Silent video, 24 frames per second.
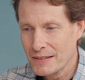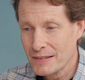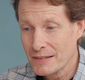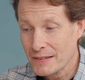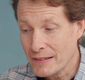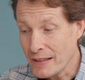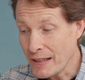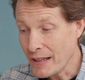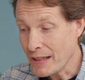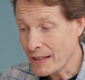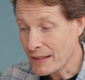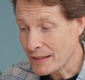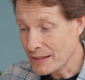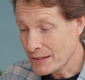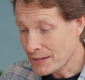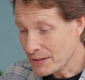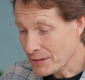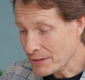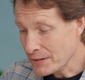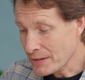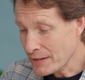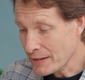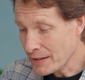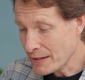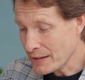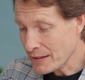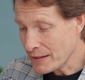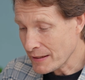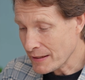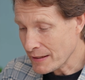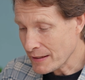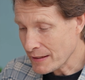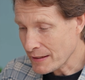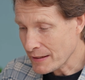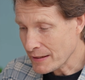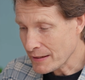yeah. So then,
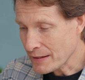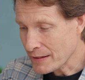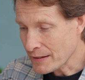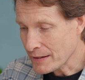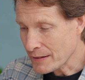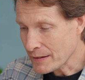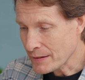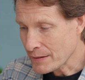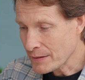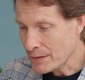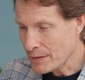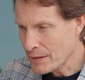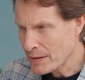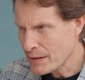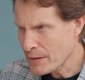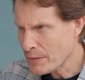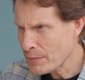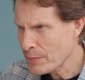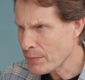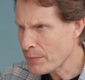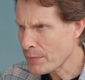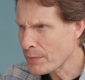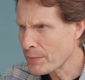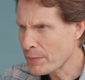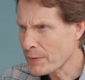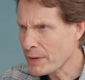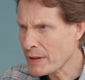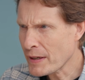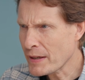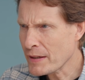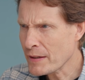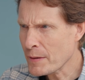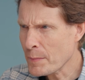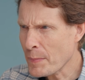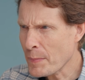regarding the